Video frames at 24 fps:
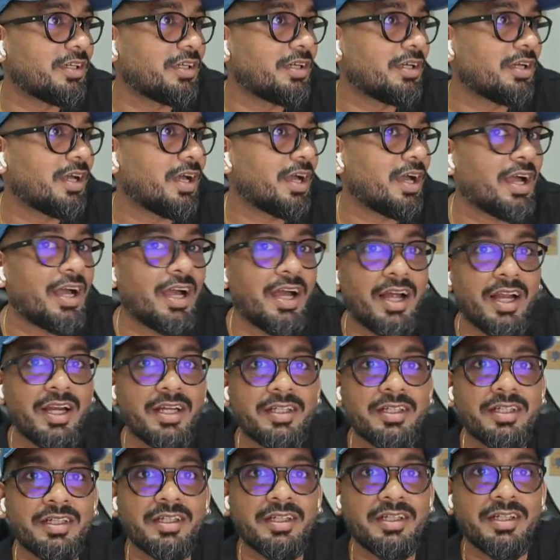
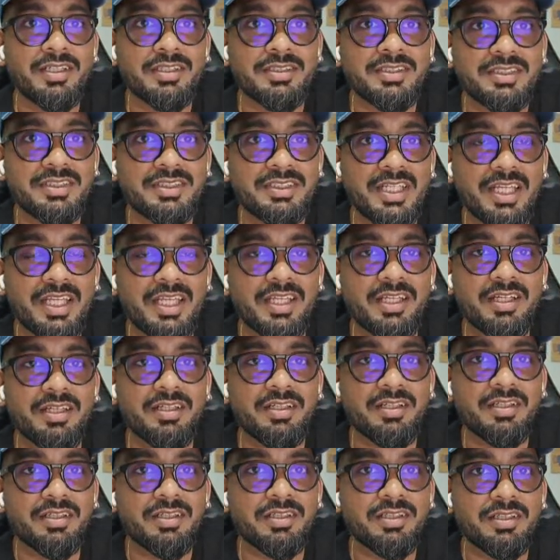and it's
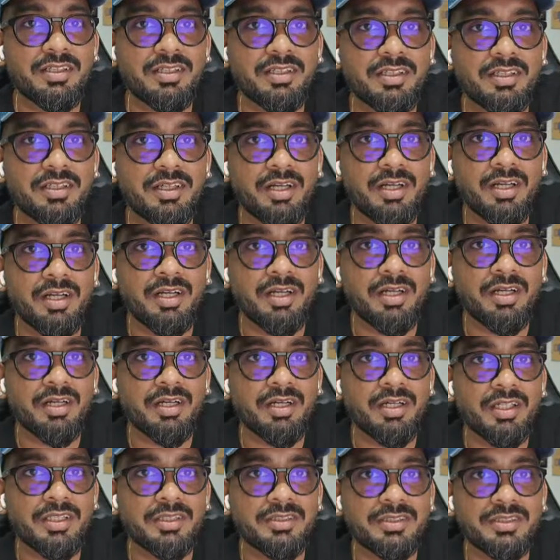saying
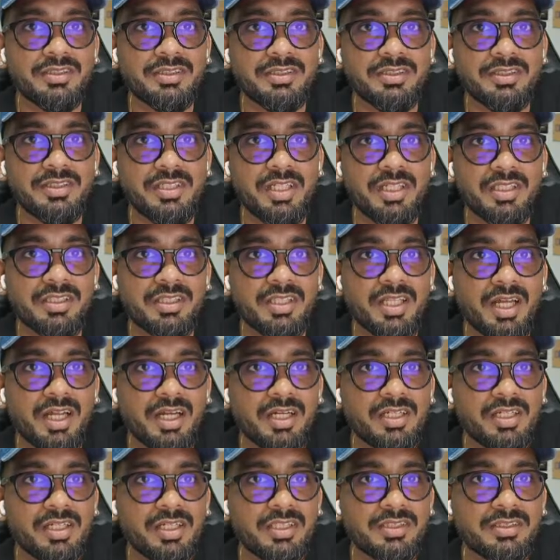it's done
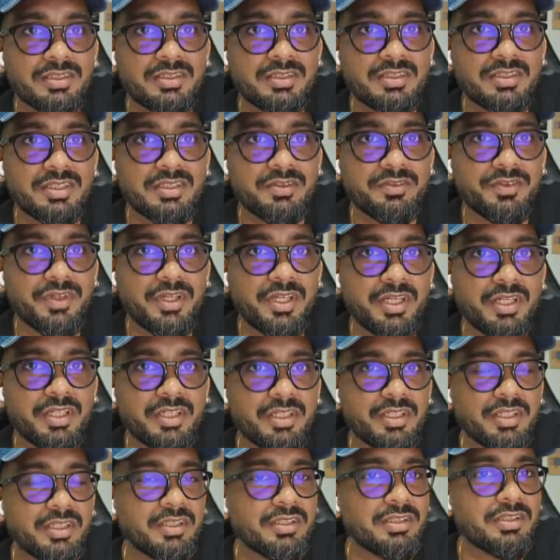that. Let's see where it
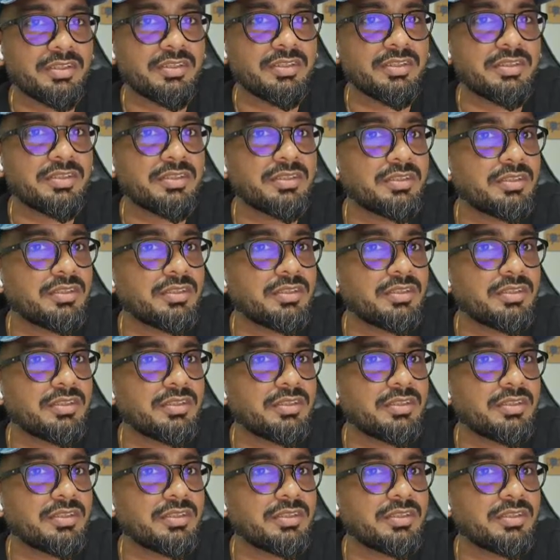is.